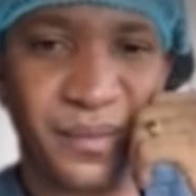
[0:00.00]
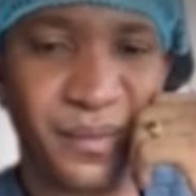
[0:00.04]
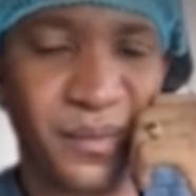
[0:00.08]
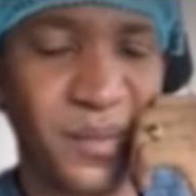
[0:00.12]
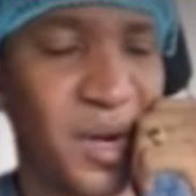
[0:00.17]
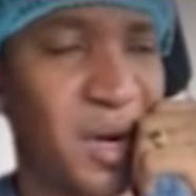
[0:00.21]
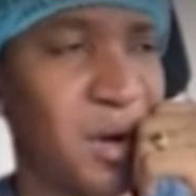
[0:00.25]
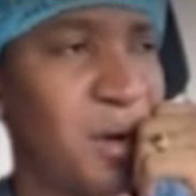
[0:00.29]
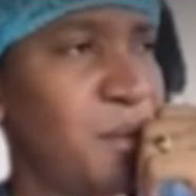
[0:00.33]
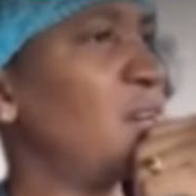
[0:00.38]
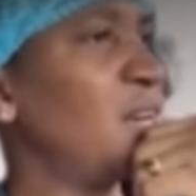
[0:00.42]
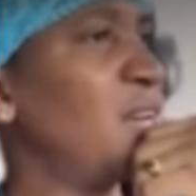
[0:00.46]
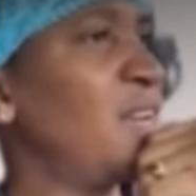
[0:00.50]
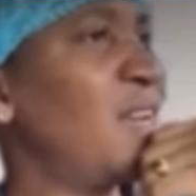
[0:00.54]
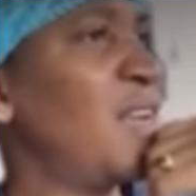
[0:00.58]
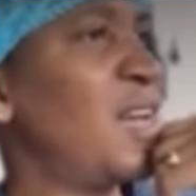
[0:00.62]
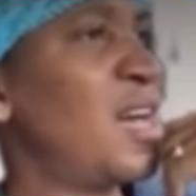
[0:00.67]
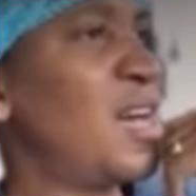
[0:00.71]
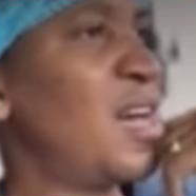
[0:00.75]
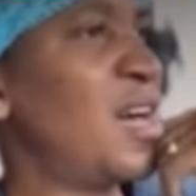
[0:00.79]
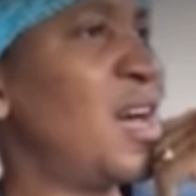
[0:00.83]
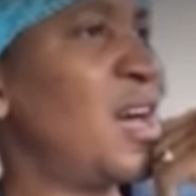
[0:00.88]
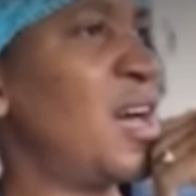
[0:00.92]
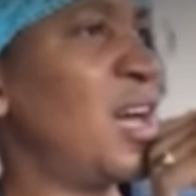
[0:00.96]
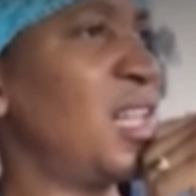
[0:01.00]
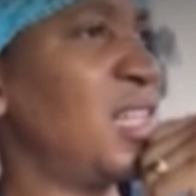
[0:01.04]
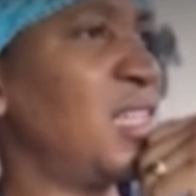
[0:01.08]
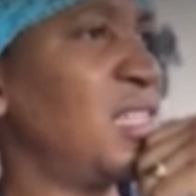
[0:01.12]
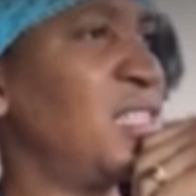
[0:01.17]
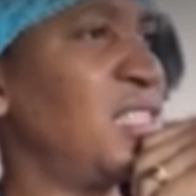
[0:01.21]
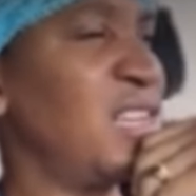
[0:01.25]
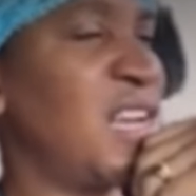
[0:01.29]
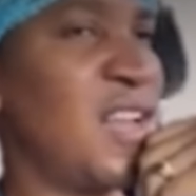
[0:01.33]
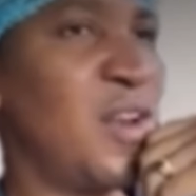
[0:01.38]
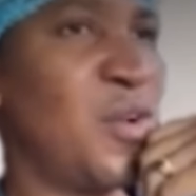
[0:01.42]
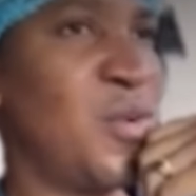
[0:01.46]
Oh, Claude,
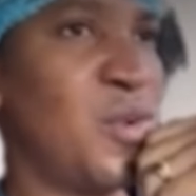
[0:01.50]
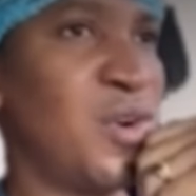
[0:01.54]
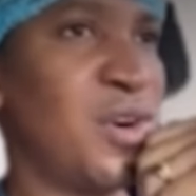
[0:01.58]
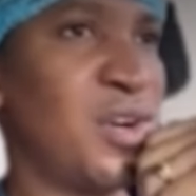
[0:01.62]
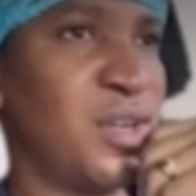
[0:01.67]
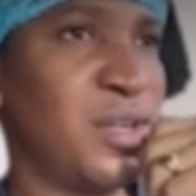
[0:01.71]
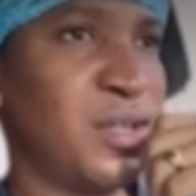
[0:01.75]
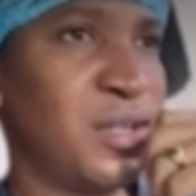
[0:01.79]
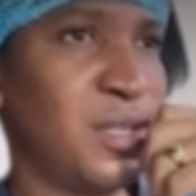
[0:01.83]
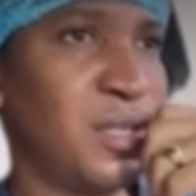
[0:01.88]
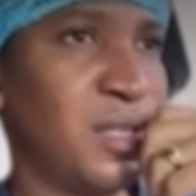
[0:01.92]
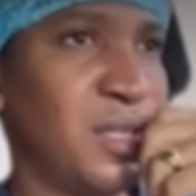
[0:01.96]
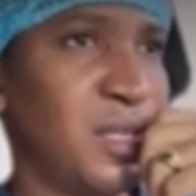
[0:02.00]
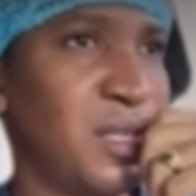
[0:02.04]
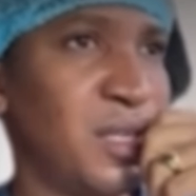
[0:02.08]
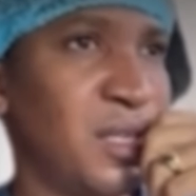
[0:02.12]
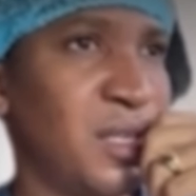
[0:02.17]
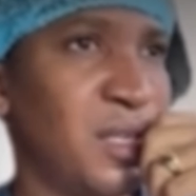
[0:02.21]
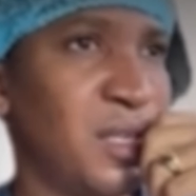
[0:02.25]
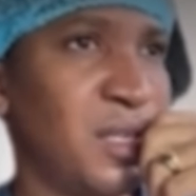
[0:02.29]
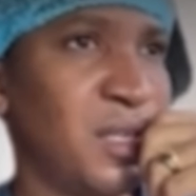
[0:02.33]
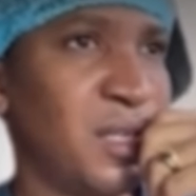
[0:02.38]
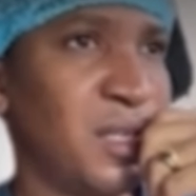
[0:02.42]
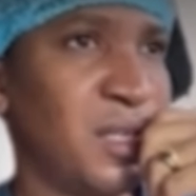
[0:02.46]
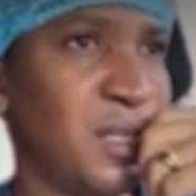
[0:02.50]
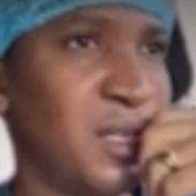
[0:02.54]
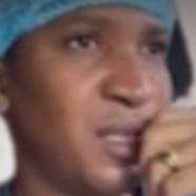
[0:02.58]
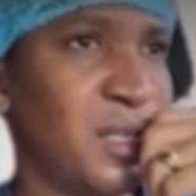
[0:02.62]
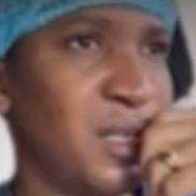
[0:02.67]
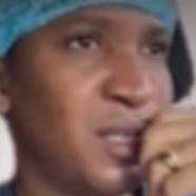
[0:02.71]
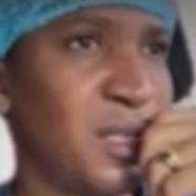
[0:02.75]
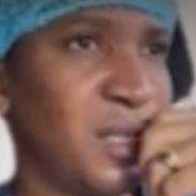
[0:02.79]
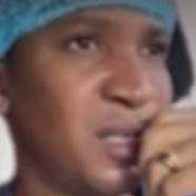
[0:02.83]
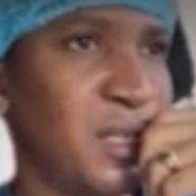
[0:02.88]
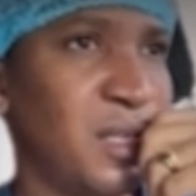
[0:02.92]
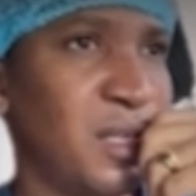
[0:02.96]
Jano.
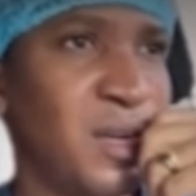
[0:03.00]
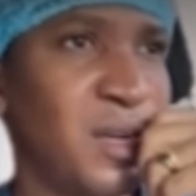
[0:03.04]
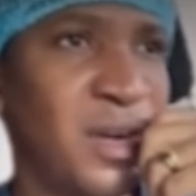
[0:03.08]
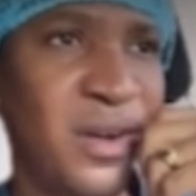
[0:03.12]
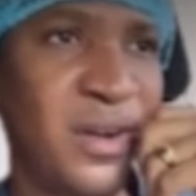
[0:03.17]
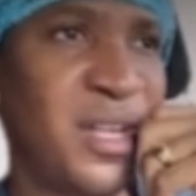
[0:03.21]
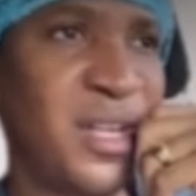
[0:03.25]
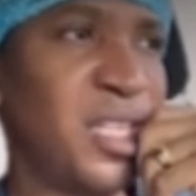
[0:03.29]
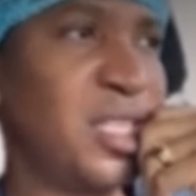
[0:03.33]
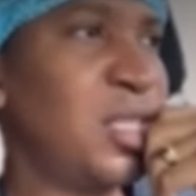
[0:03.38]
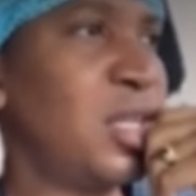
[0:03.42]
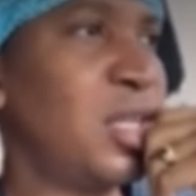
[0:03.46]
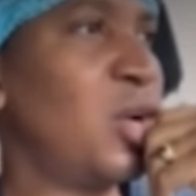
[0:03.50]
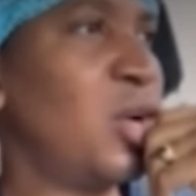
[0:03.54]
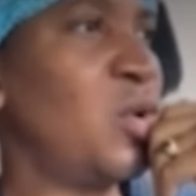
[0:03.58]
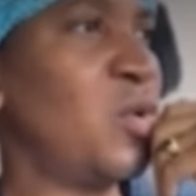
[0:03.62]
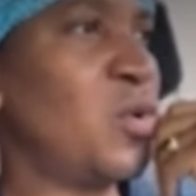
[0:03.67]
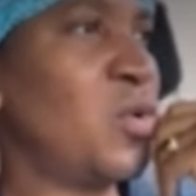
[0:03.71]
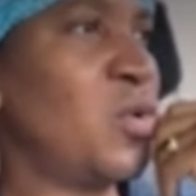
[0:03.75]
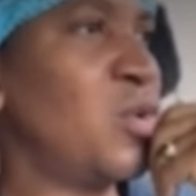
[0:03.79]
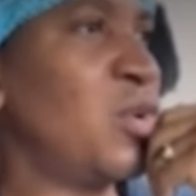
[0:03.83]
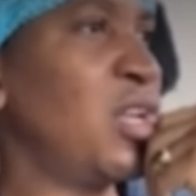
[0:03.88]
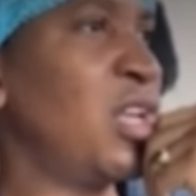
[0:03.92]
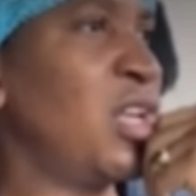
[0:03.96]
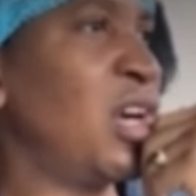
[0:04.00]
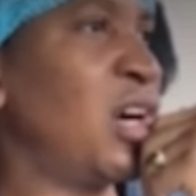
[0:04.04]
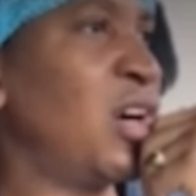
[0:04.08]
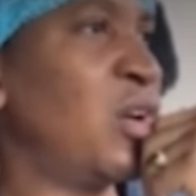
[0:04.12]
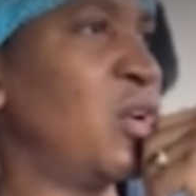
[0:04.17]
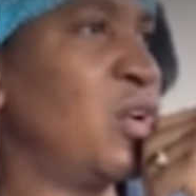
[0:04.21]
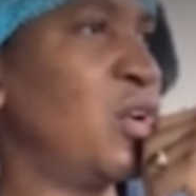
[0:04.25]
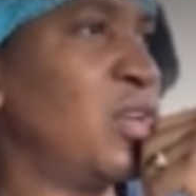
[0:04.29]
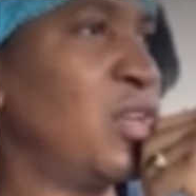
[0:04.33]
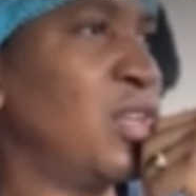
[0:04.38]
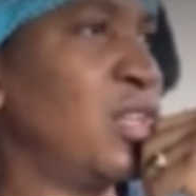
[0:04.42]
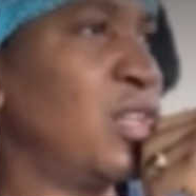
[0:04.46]
Yo, this no look good,
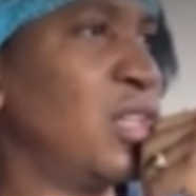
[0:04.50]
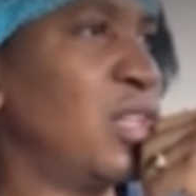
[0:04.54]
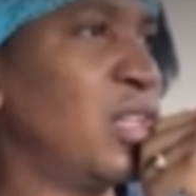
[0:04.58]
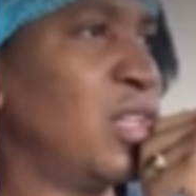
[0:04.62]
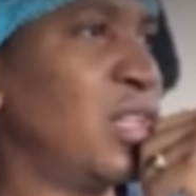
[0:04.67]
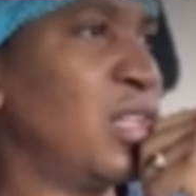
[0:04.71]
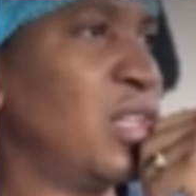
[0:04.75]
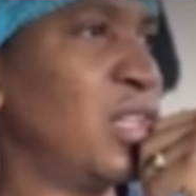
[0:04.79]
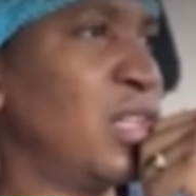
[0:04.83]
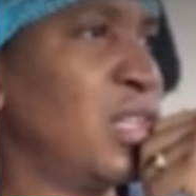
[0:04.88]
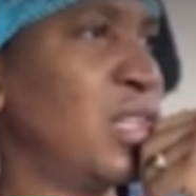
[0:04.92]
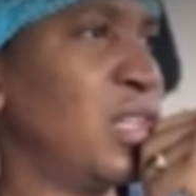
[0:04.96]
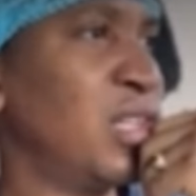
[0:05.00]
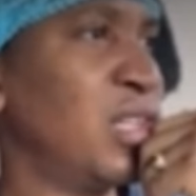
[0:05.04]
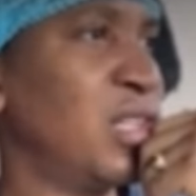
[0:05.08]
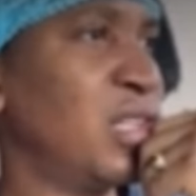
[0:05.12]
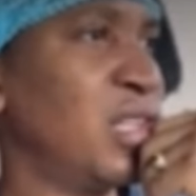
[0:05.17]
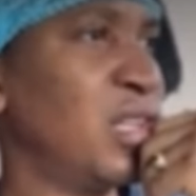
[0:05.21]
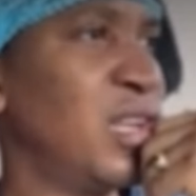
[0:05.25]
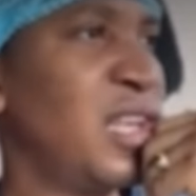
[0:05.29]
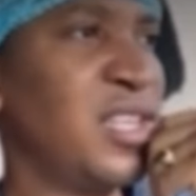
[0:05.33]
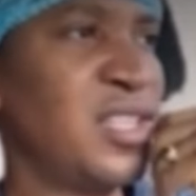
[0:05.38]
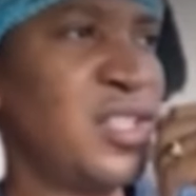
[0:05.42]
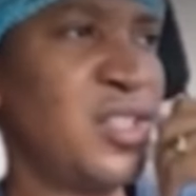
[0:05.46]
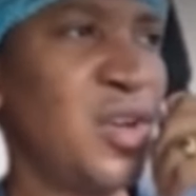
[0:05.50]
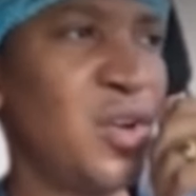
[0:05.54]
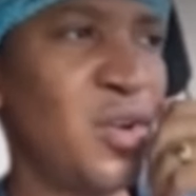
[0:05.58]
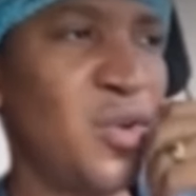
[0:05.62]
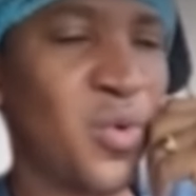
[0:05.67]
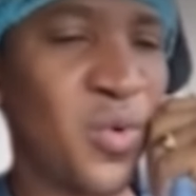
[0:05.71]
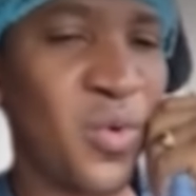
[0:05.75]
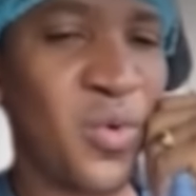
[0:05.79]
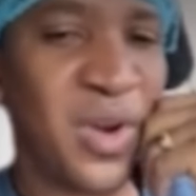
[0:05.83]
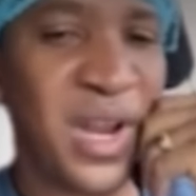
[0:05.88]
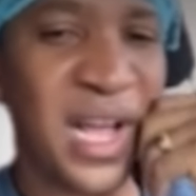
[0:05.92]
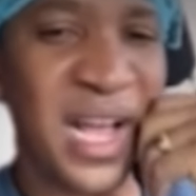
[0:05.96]
yo. This no
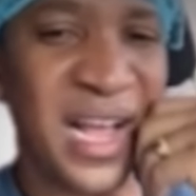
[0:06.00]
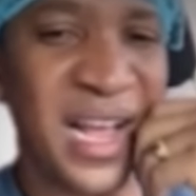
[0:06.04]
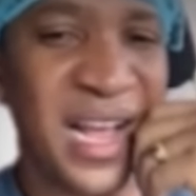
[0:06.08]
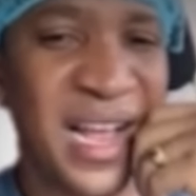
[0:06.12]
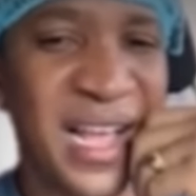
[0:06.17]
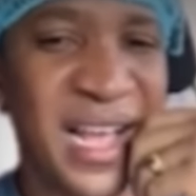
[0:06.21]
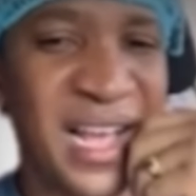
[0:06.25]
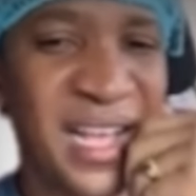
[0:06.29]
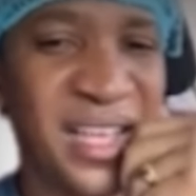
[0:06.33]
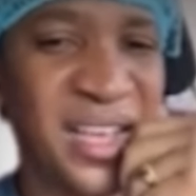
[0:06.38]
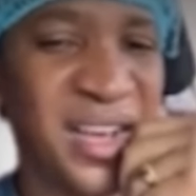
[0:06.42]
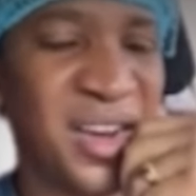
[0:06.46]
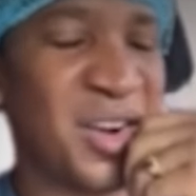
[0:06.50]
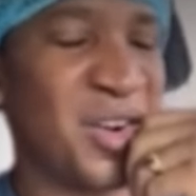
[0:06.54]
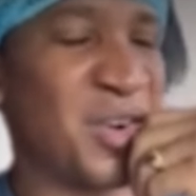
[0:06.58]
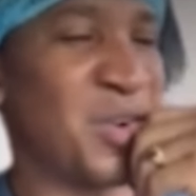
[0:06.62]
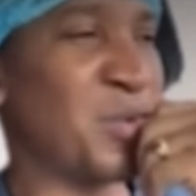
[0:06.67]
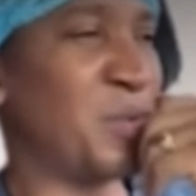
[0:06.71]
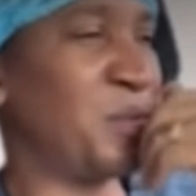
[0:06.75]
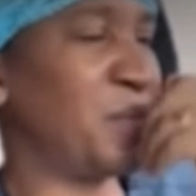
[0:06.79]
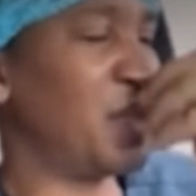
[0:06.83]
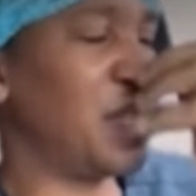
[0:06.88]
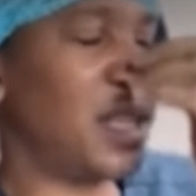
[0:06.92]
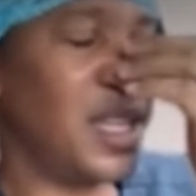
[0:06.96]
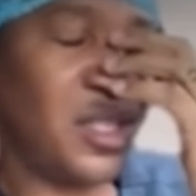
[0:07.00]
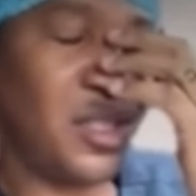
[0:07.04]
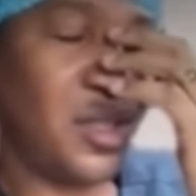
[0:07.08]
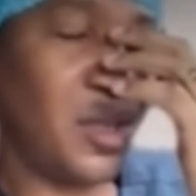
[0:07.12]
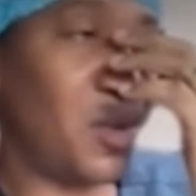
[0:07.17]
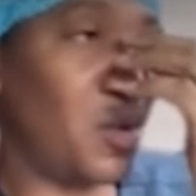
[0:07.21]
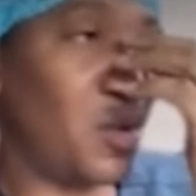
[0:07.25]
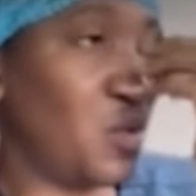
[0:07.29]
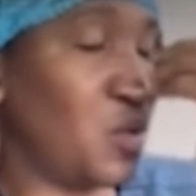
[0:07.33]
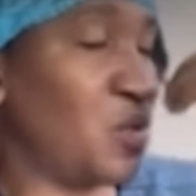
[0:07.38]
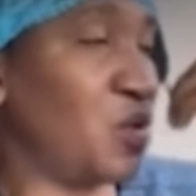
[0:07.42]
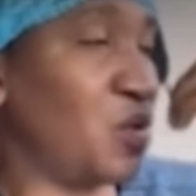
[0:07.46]
look good. This no
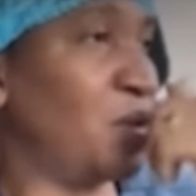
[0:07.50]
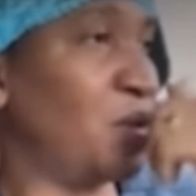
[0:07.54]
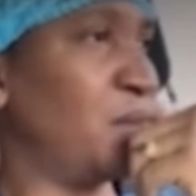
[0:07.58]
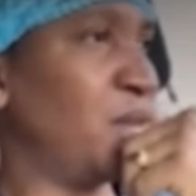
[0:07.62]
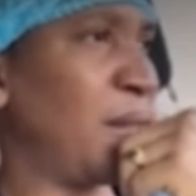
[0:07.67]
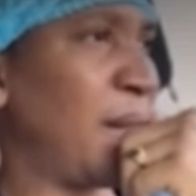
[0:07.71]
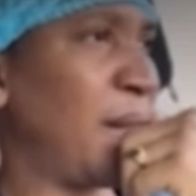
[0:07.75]
look good.